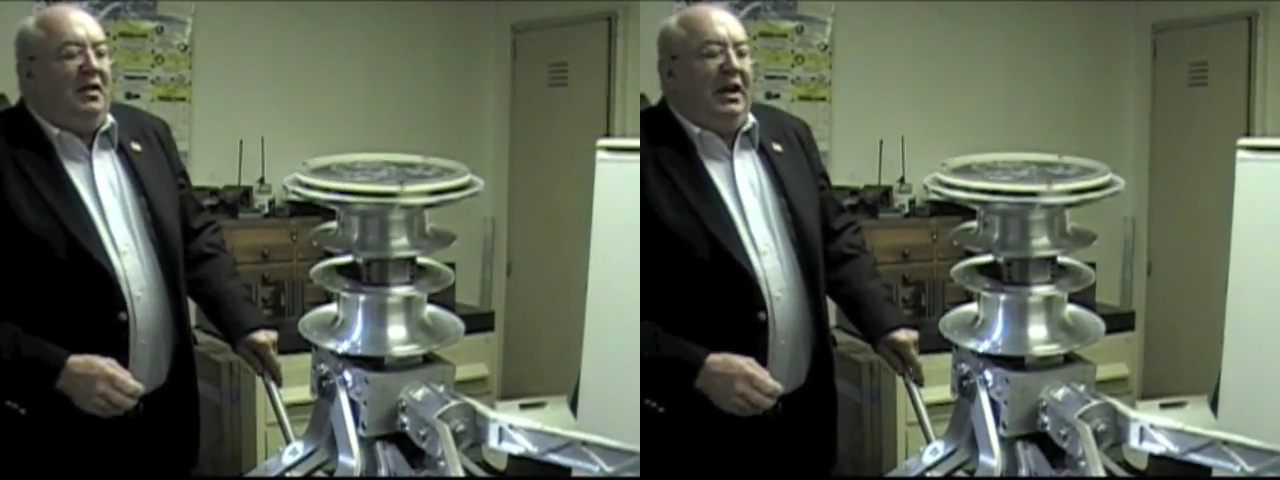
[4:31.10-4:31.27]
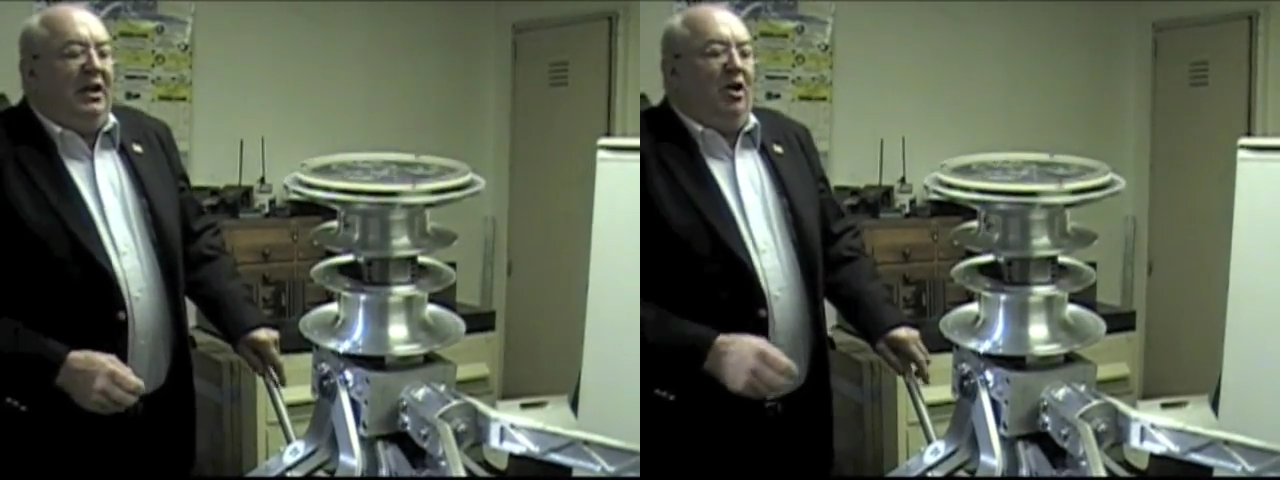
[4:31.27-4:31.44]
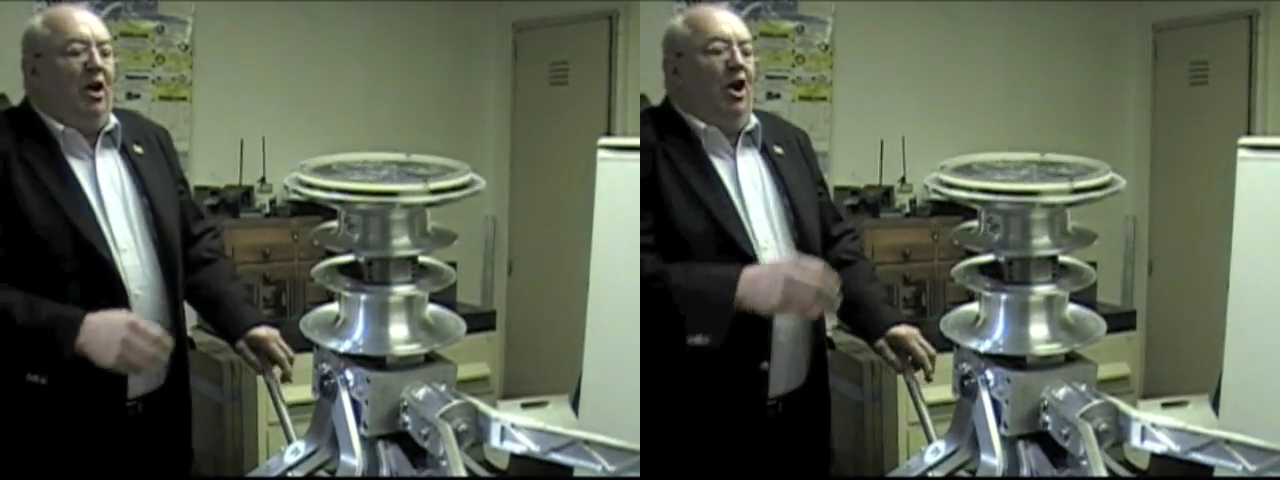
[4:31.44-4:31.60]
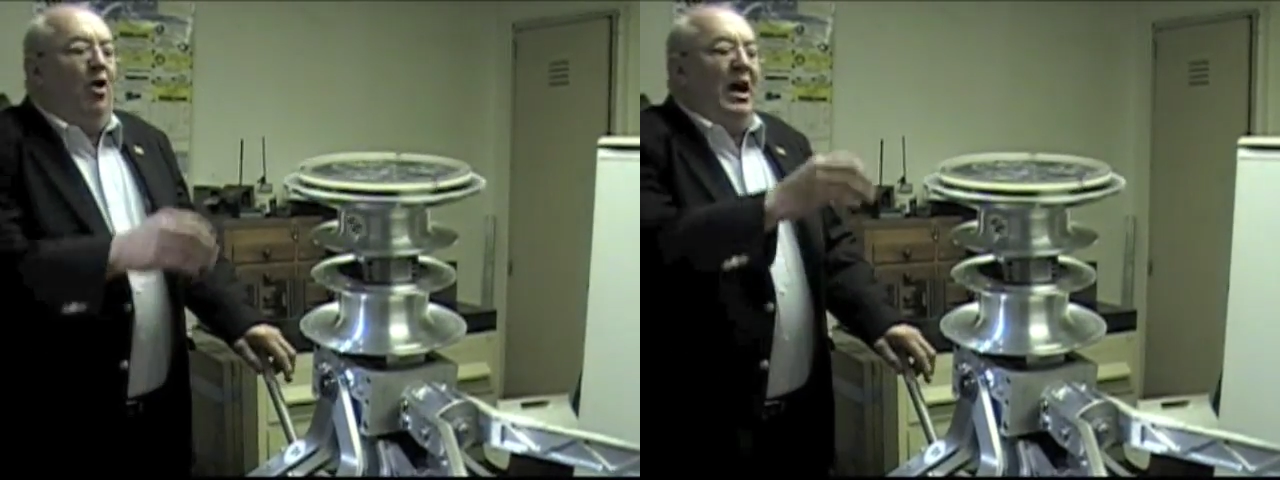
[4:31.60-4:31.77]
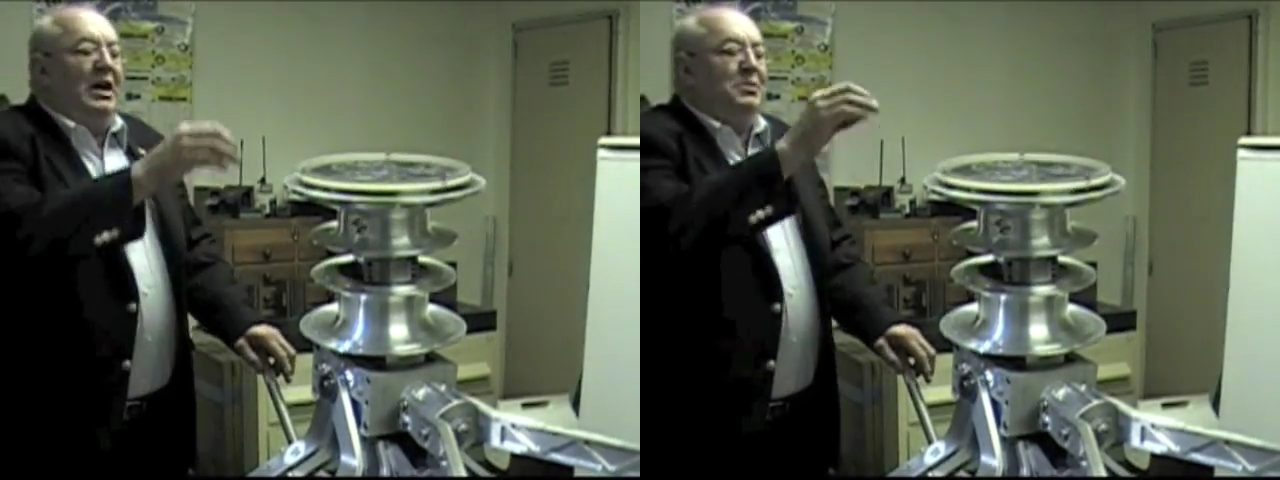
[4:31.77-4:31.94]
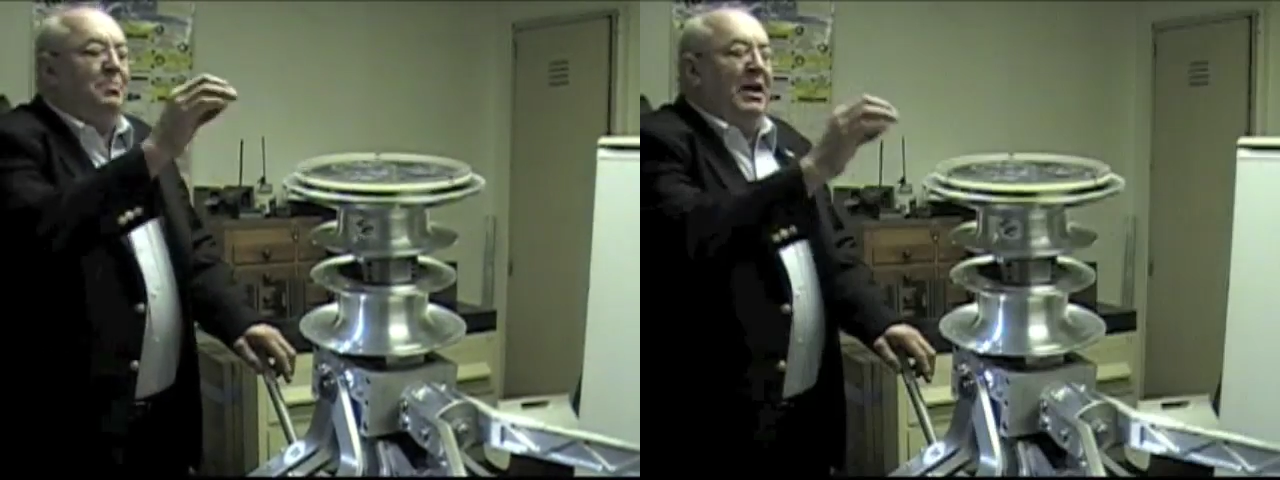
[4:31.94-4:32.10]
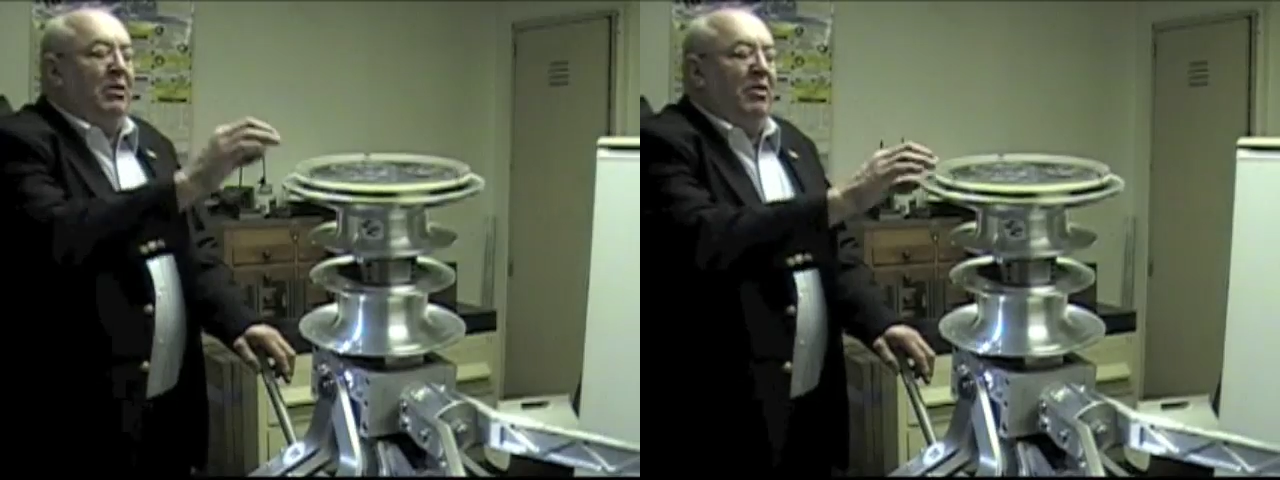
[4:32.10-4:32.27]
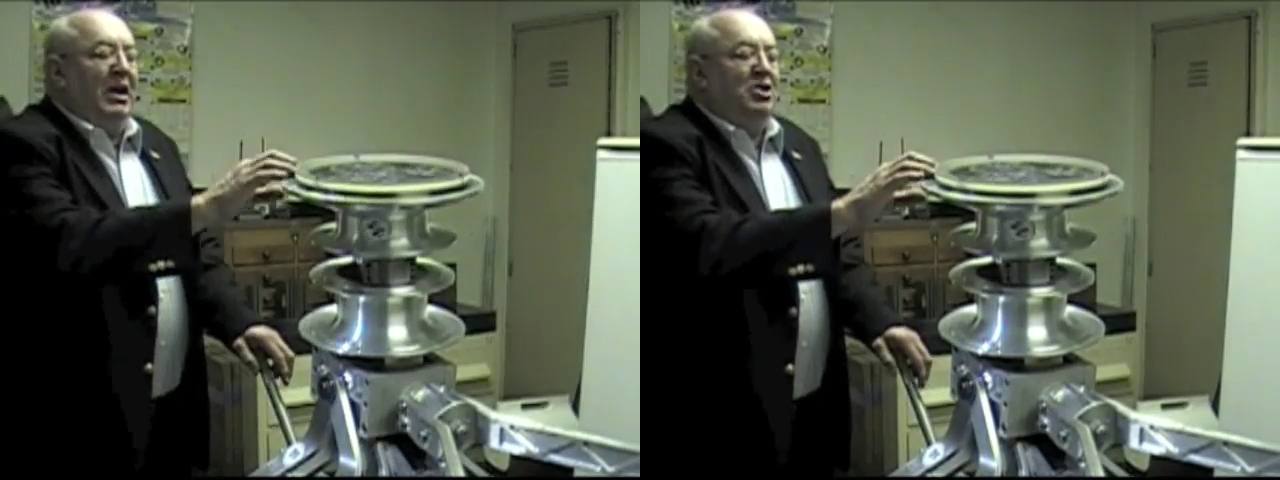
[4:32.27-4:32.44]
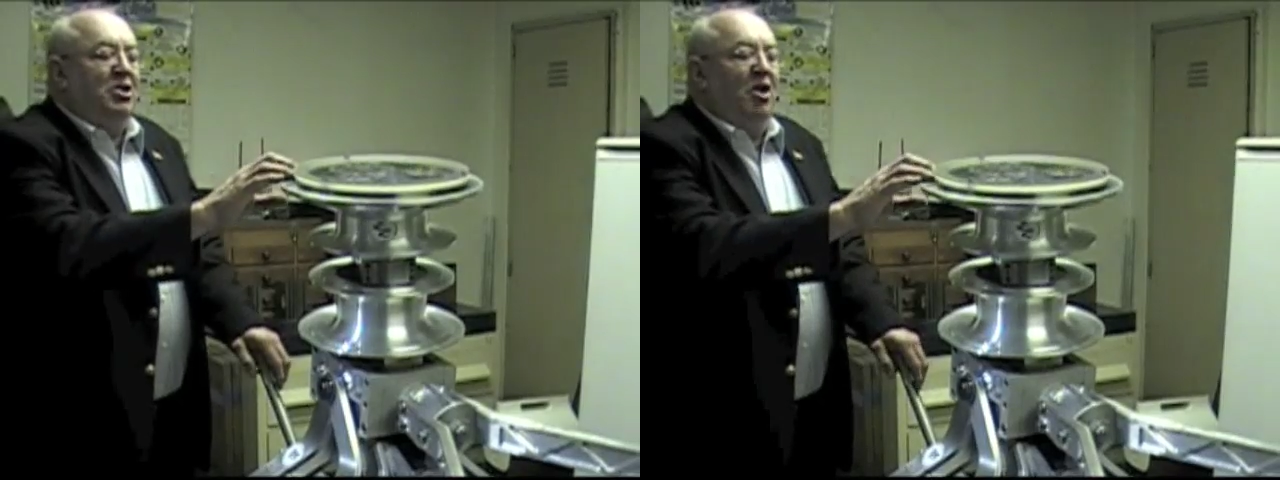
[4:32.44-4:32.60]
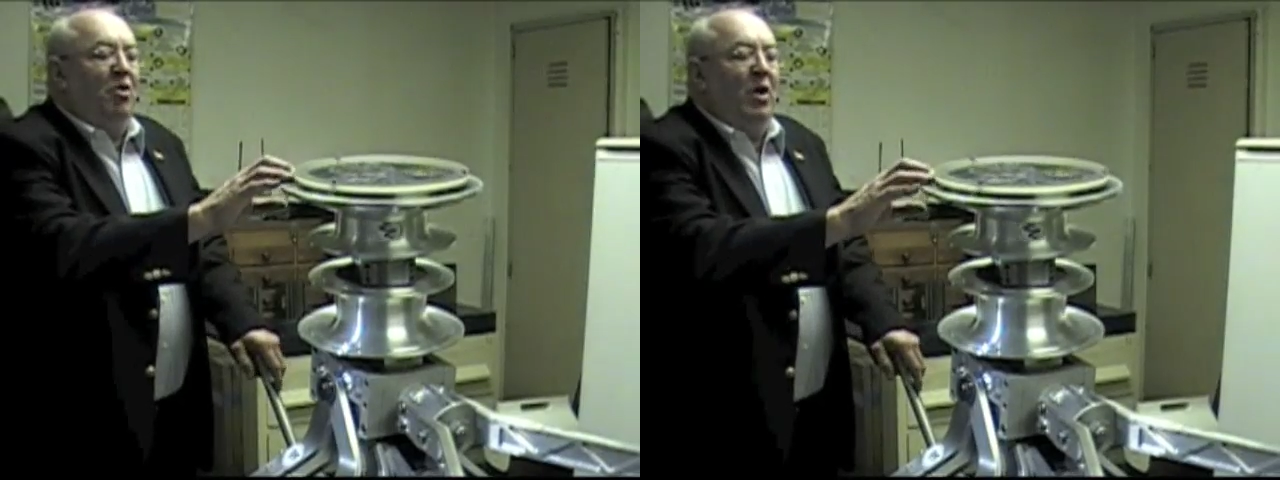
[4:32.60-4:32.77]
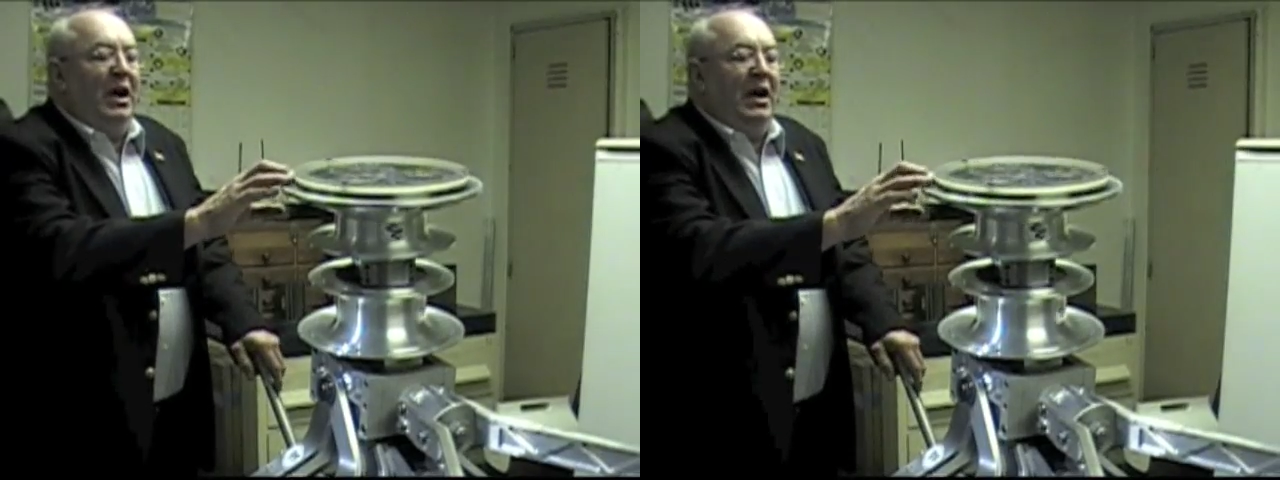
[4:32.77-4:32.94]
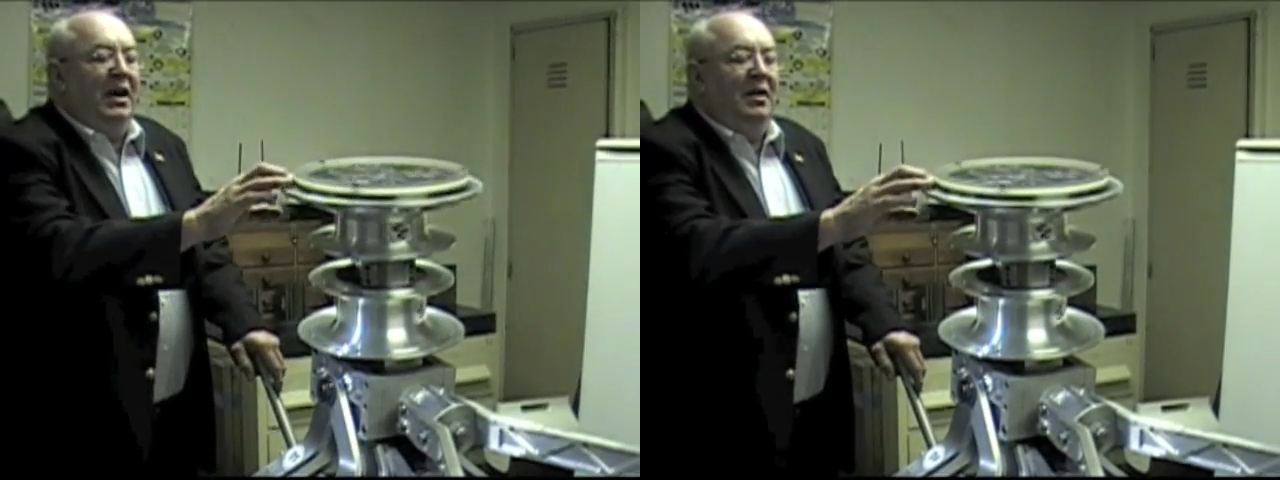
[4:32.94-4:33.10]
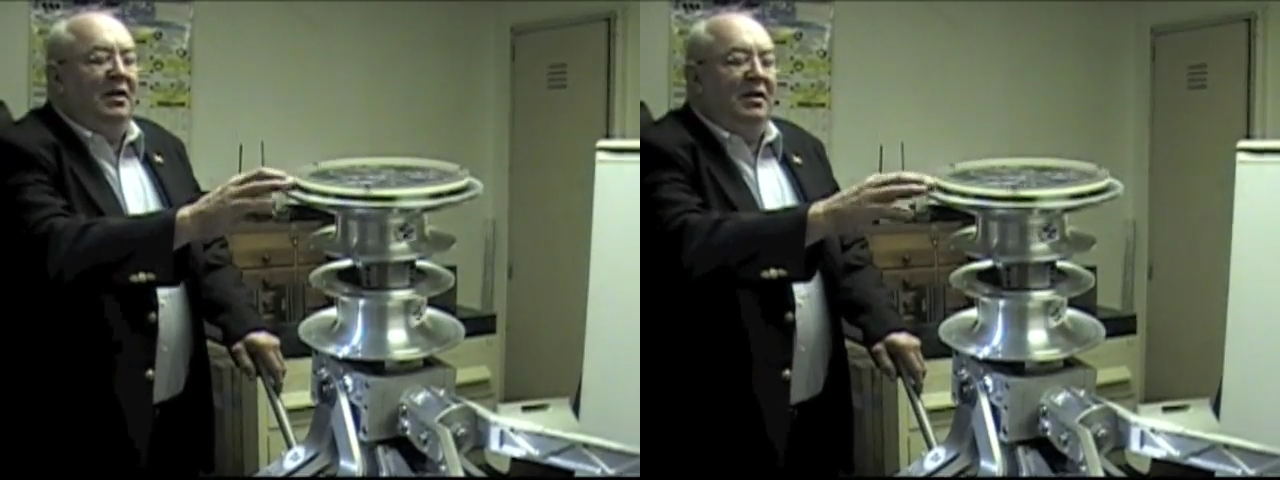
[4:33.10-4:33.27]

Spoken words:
and your low aspect ratio wing